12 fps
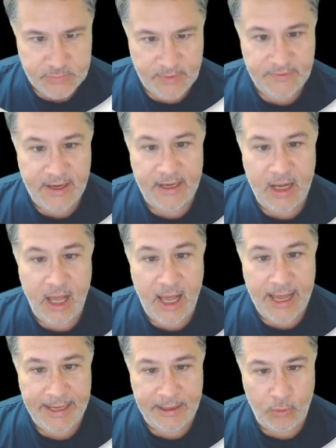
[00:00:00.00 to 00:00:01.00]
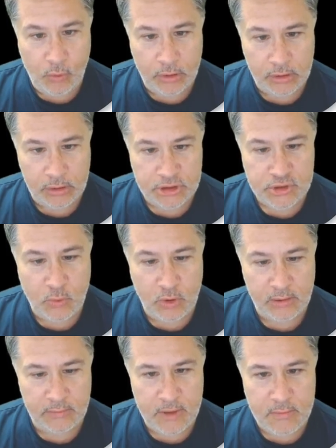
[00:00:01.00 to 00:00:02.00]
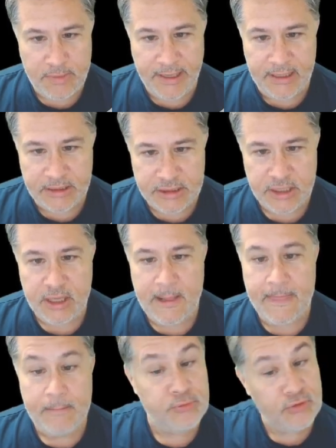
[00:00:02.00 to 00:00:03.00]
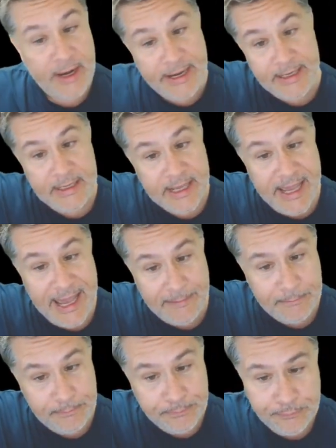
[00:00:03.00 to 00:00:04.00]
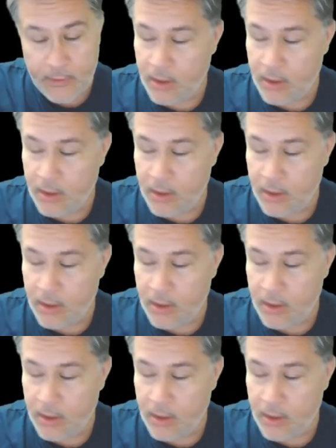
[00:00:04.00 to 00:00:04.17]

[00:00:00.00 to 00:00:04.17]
We've got high order, swarm, baked, pride, chem,